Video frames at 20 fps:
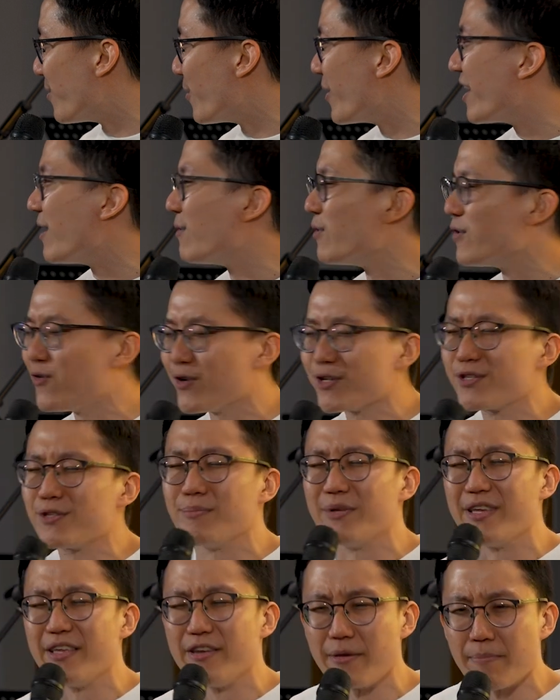a way. I was forced
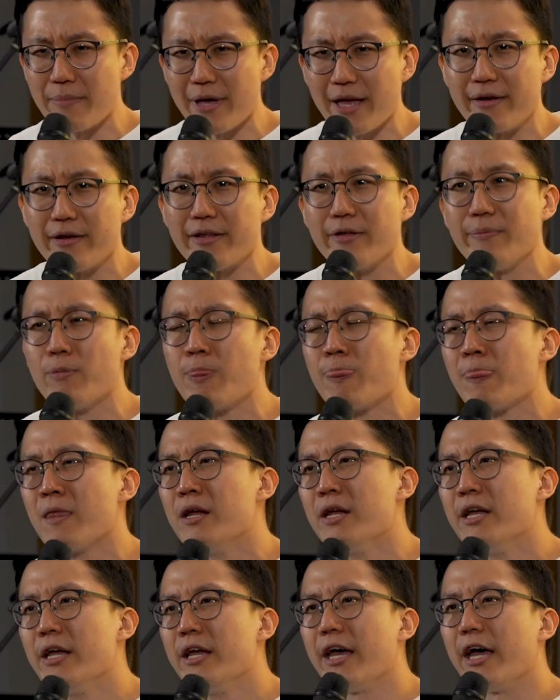to be independent.
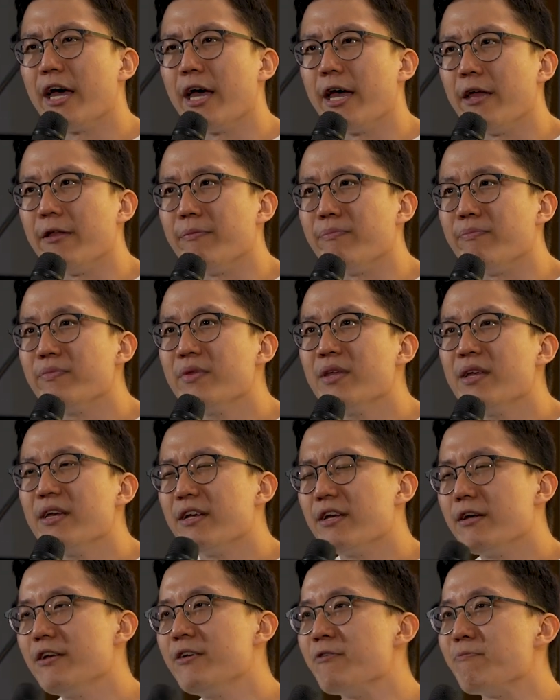And
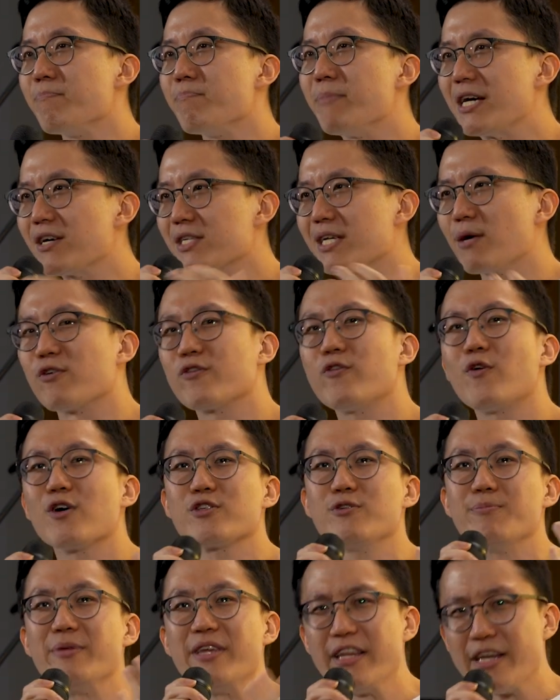because I was
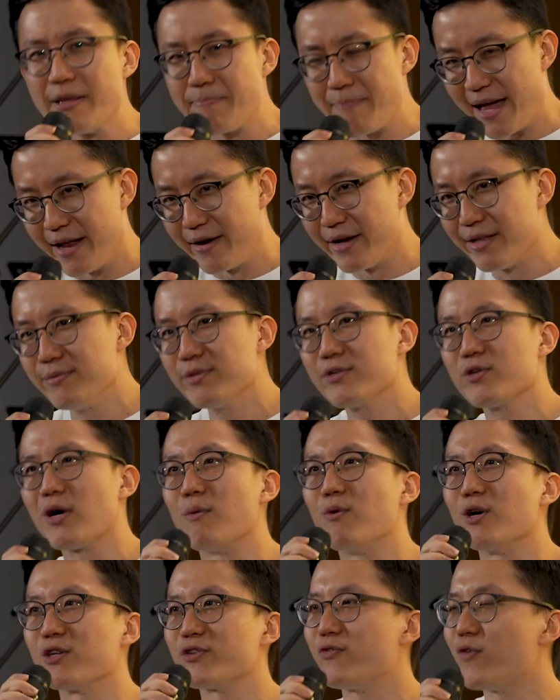forced to be independent, so
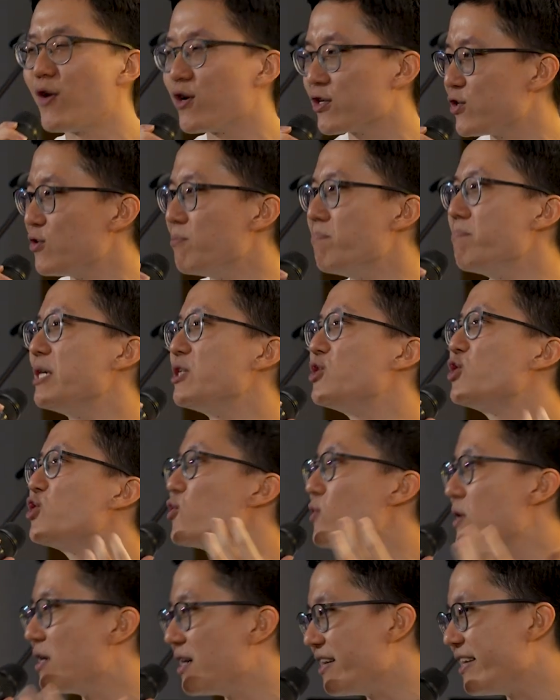I was forced to
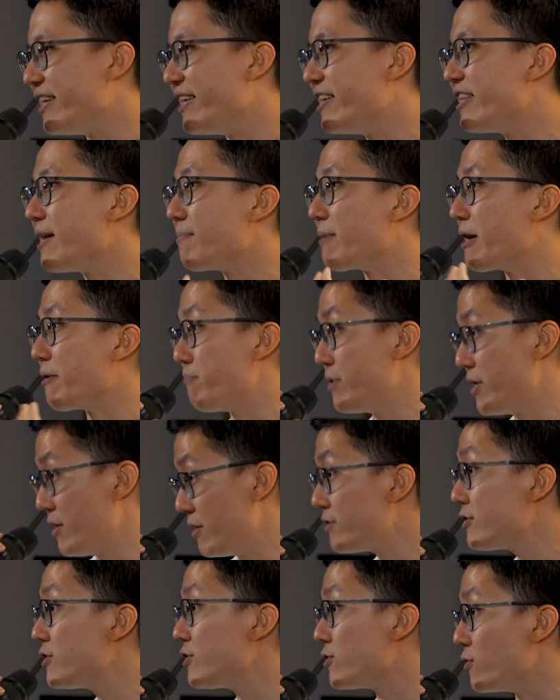mature earlier than my
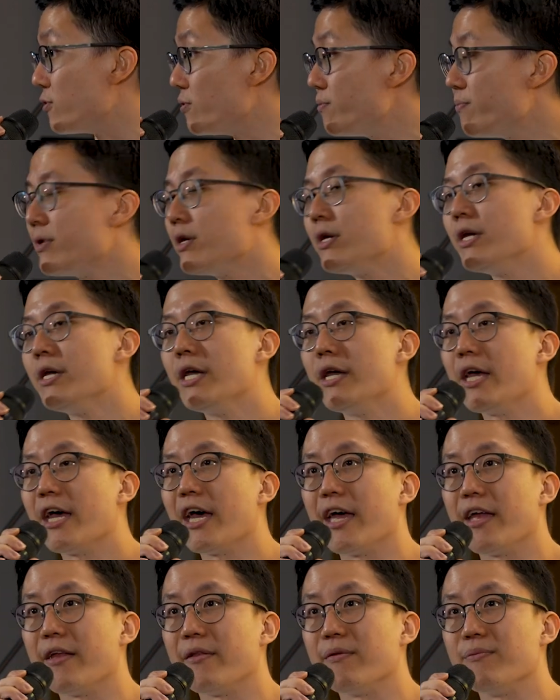peers too.
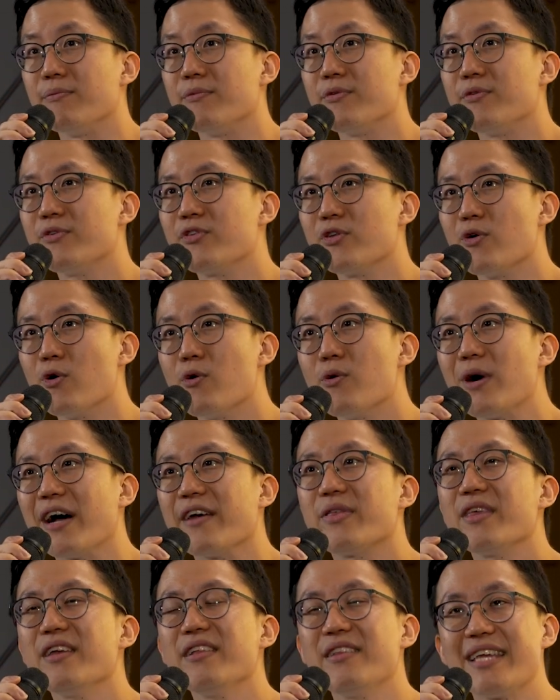And so
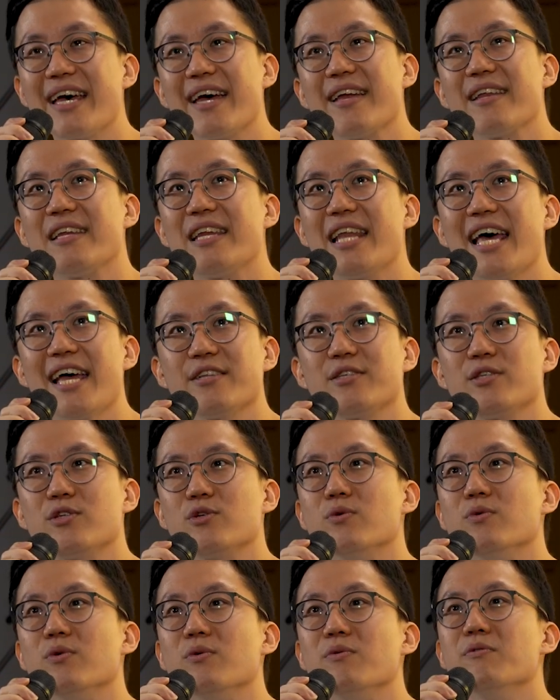I think that led
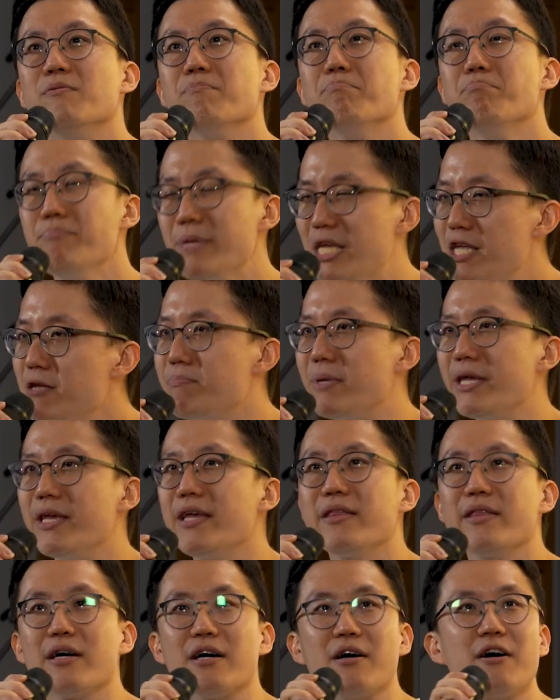to me
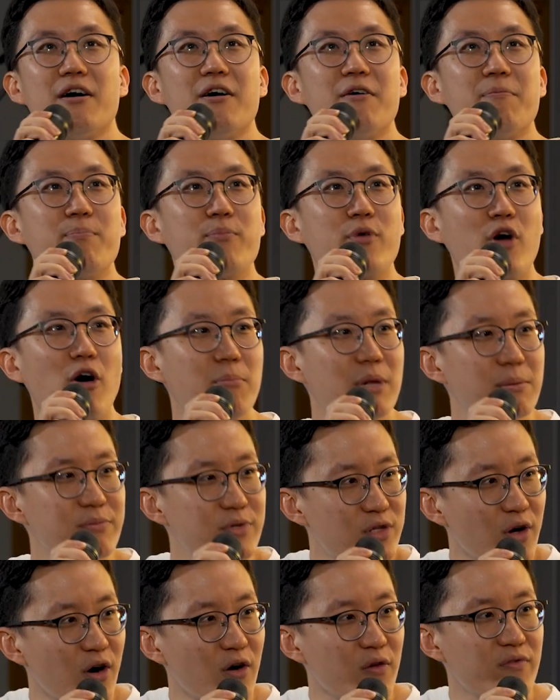being the problem
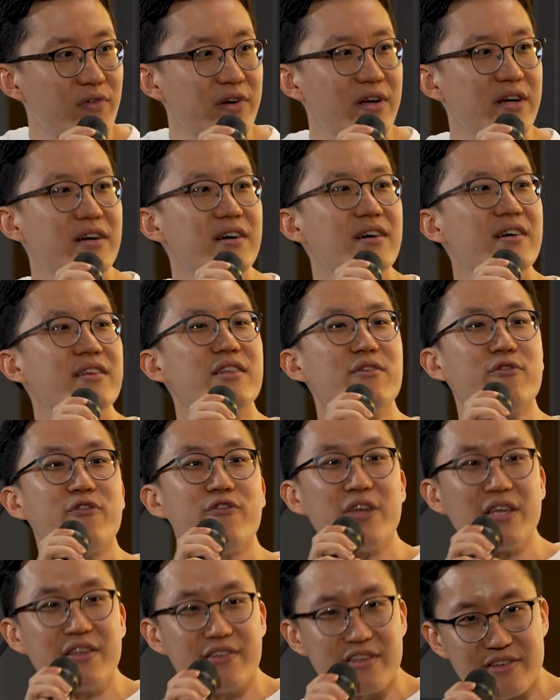solver, the
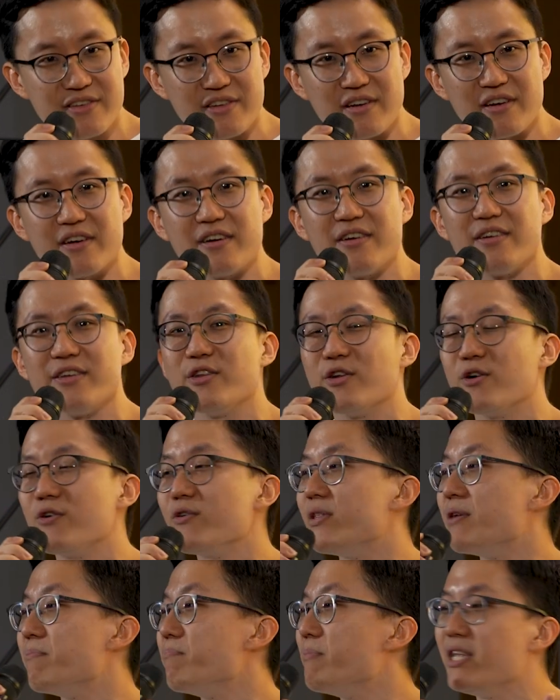fixer,
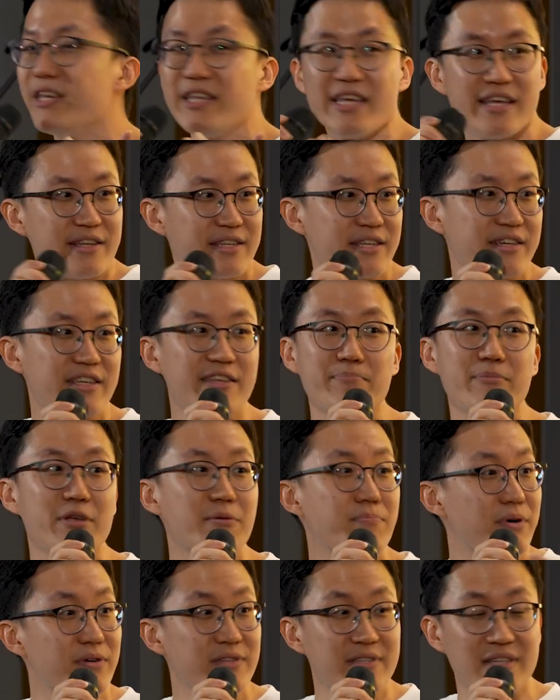the mediator in
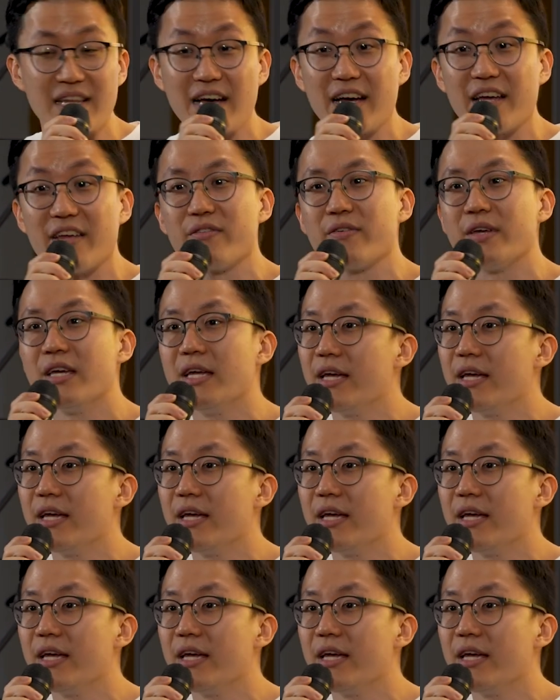people's life.